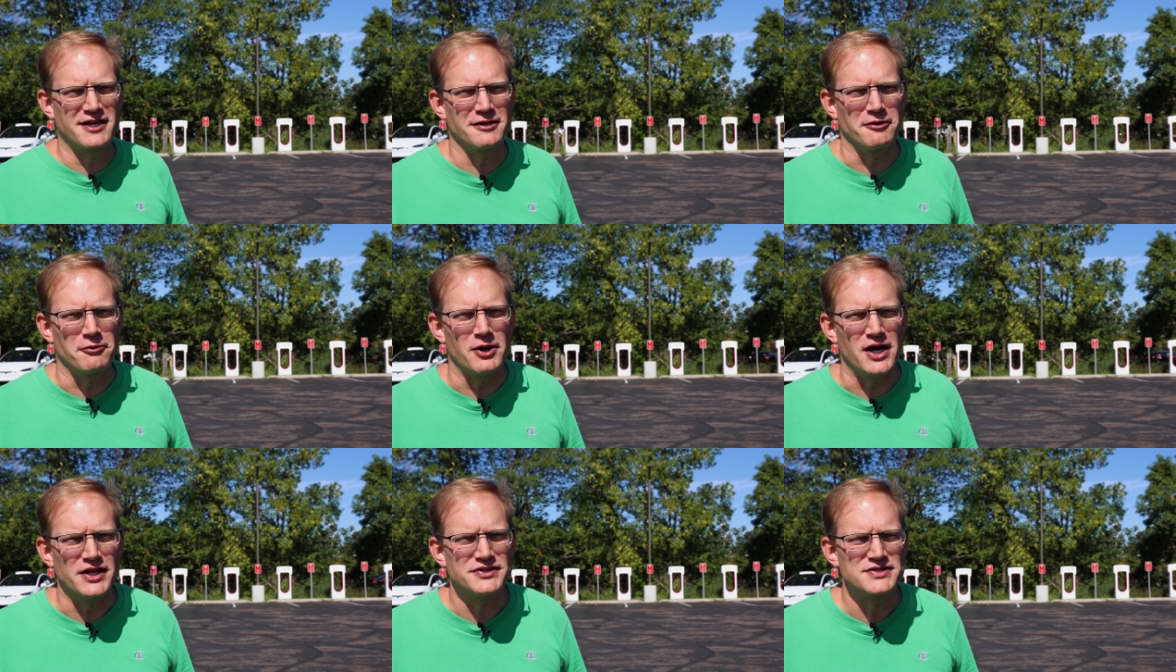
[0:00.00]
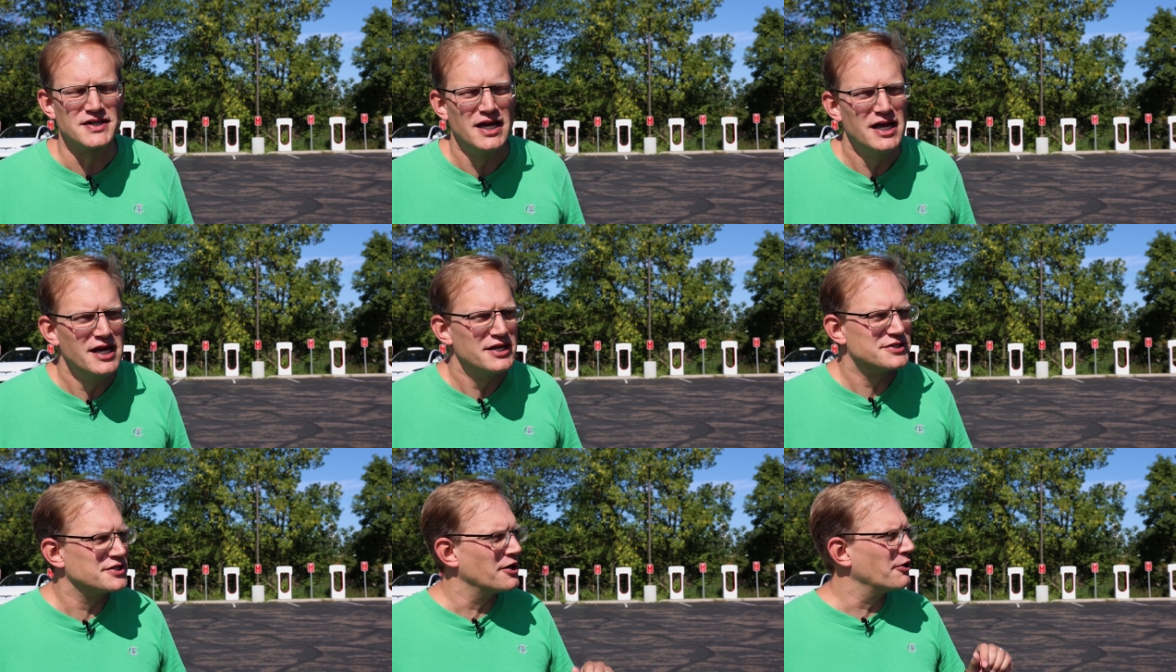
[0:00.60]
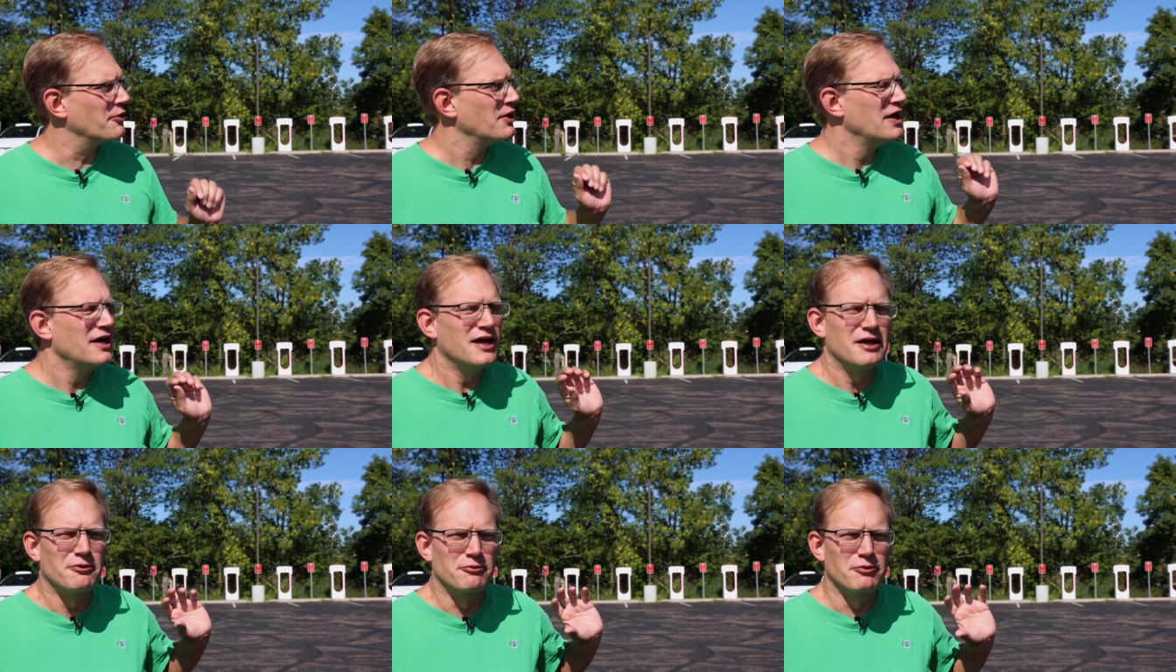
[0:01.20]
kilowatts. So
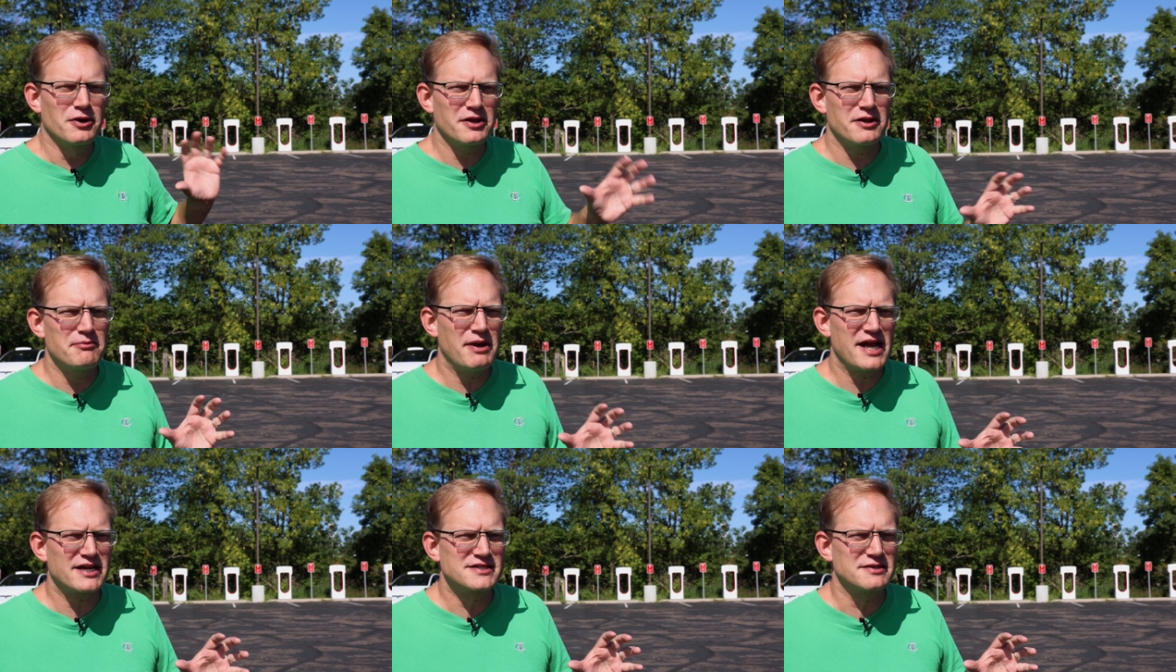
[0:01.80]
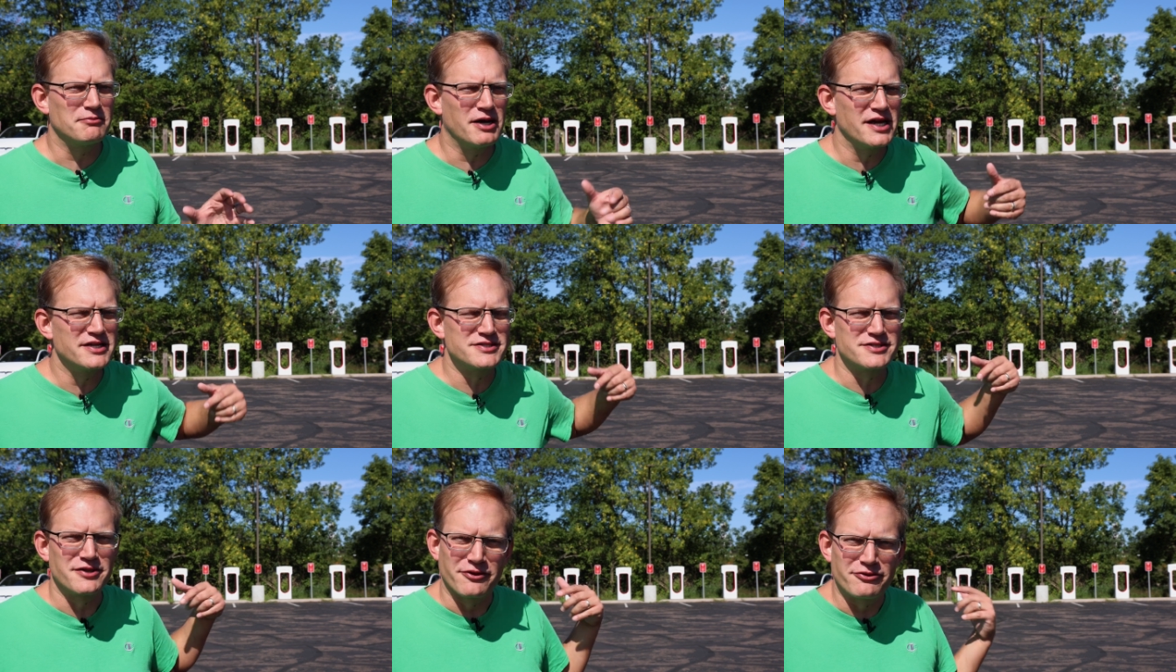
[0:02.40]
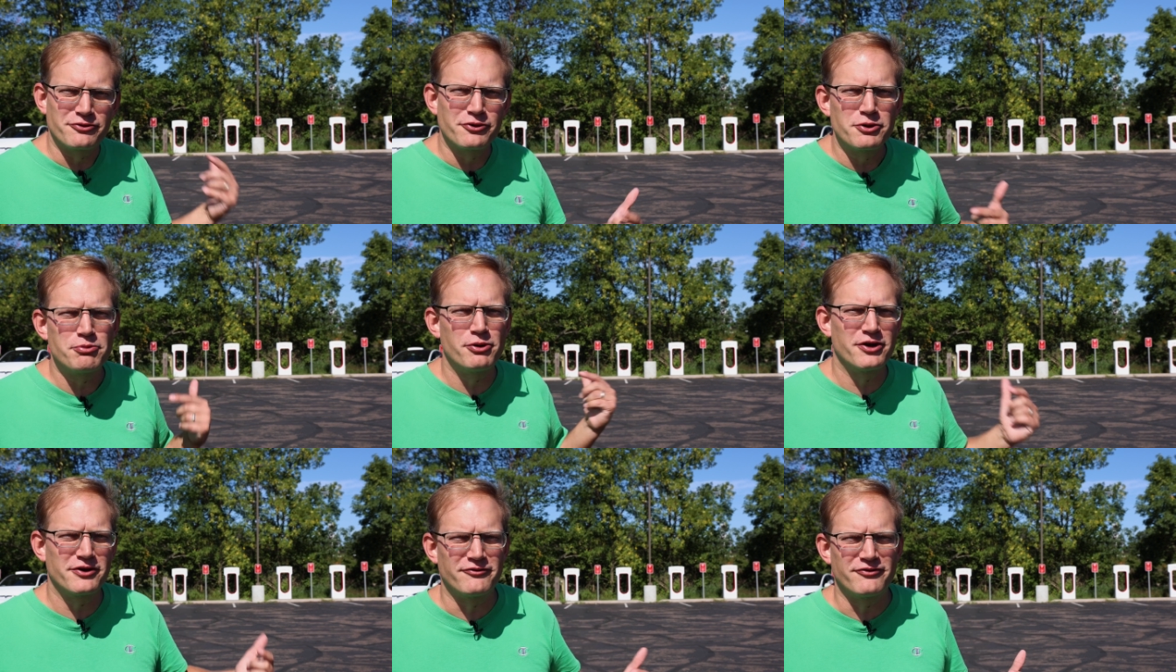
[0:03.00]
really maximize the
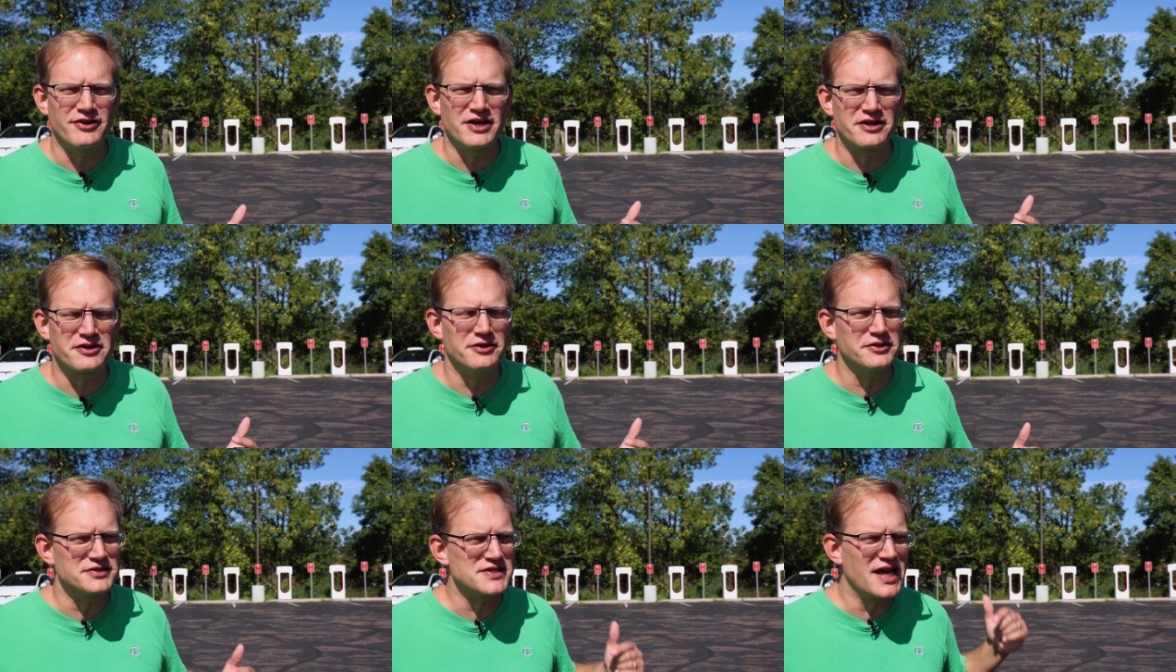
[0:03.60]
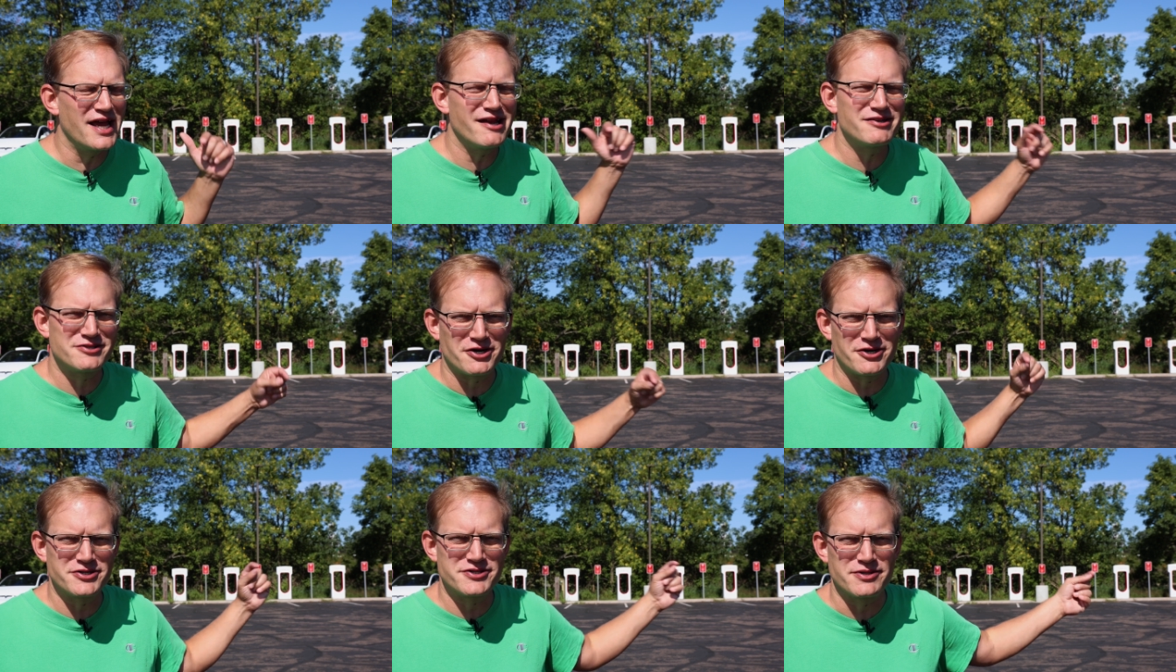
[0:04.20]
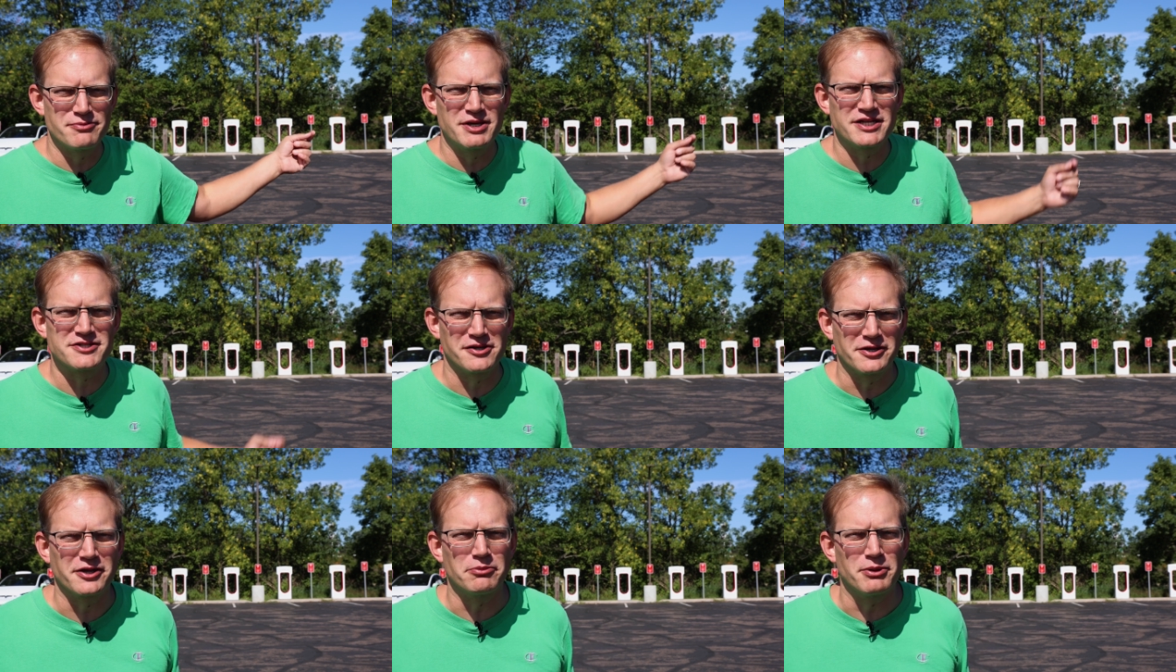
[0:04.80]
throughput of vehicles and charge them each
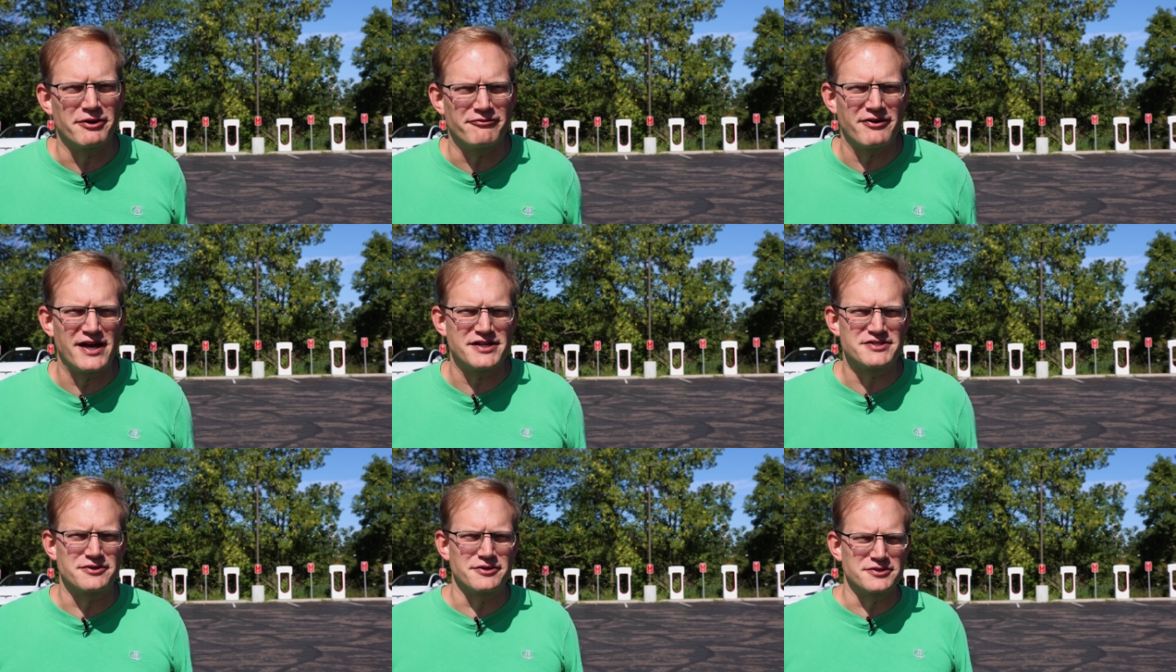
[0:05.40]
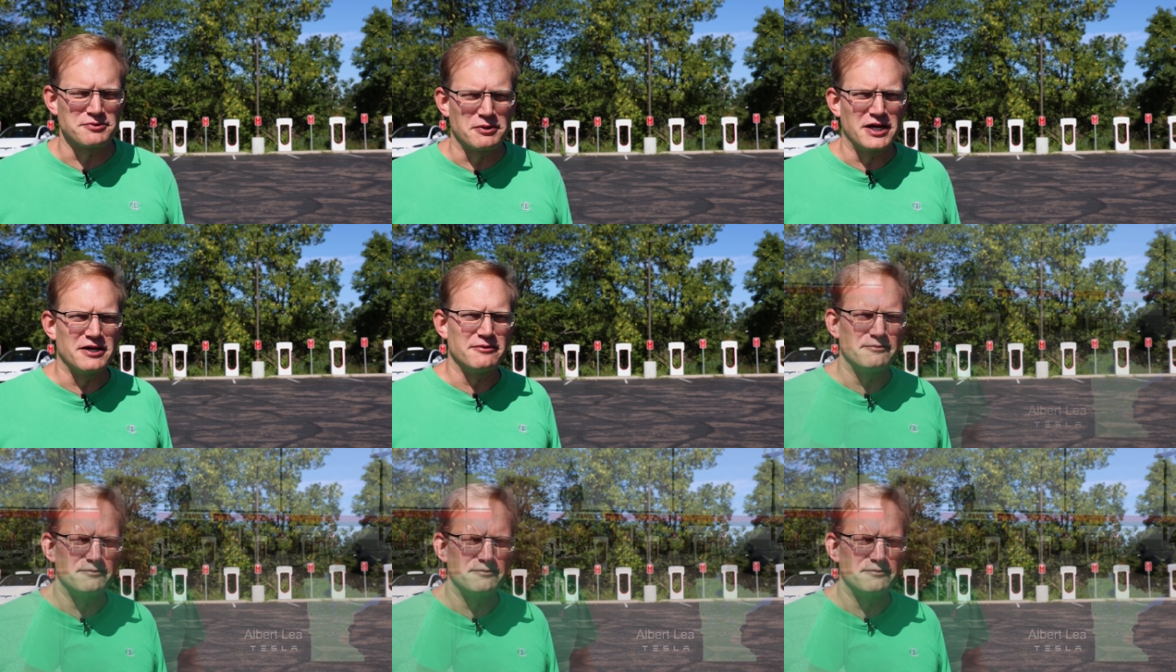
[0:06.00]
a little bit faster as well.